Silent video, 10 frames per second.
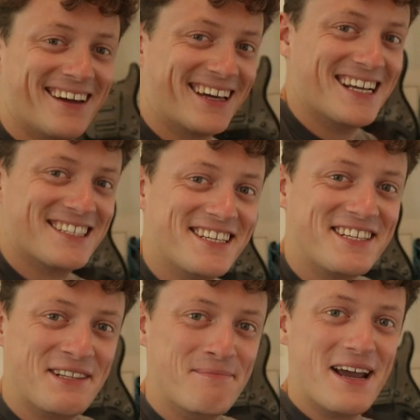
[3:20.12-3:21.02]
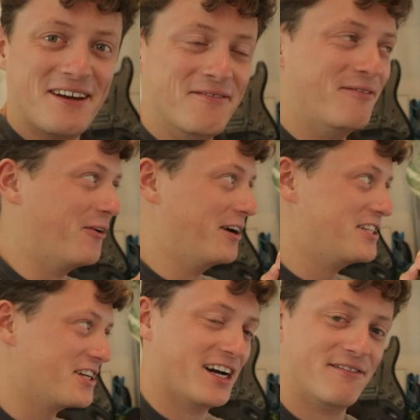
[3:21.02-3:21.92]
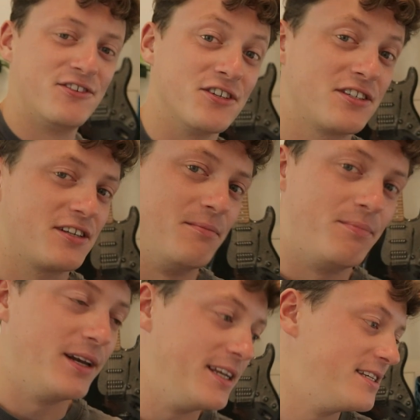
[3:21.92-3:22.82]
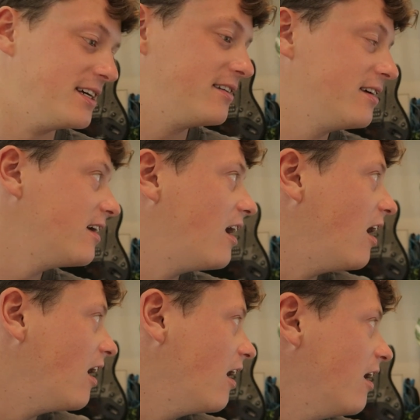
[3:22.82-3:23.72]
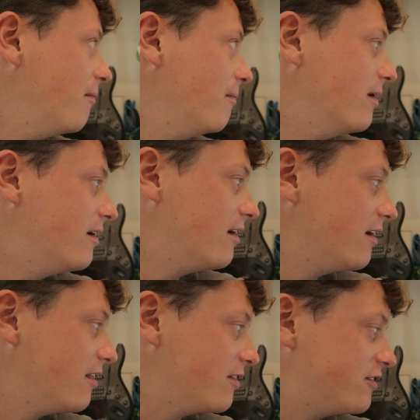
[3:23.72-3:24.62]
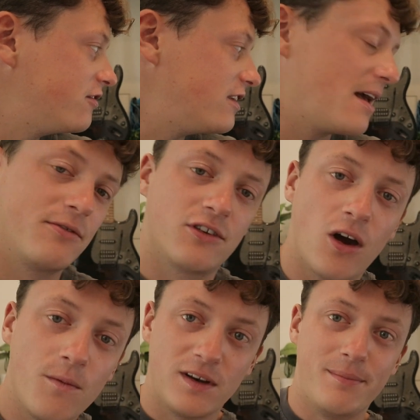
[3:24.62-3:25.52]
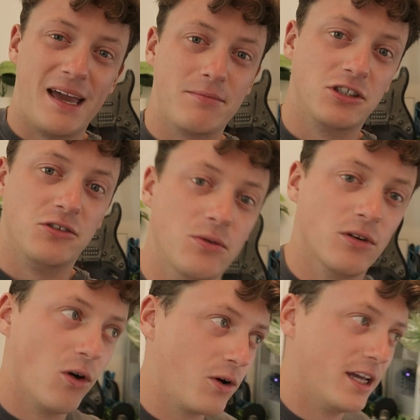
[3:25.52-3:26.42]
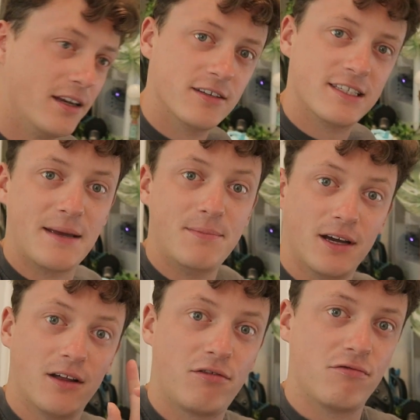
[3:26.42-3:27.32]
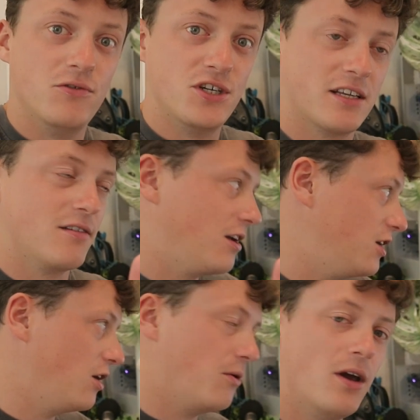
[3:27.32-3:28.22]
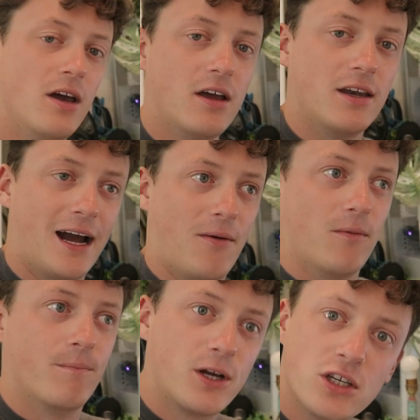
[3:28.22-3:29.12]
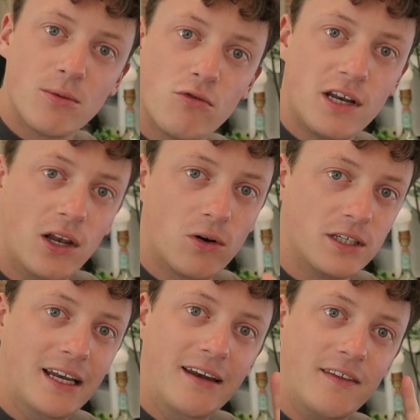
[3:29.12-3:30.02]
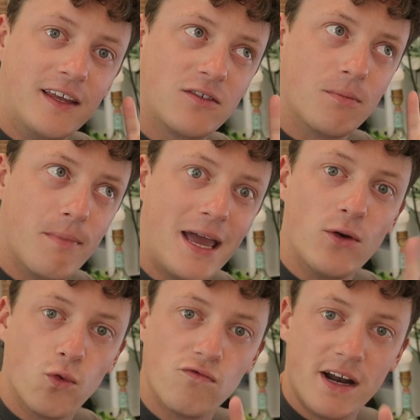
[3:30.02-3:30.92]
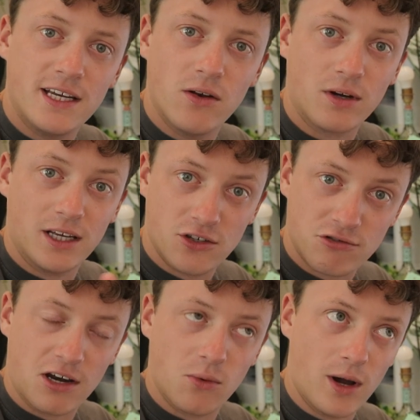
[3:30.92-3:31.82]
Okay, so this is the maiden voyage. I've just completed um, the steps to hopefully be able to log in to Zapier through ChatIQ. Now, because I'm already logged in, this may already log in straight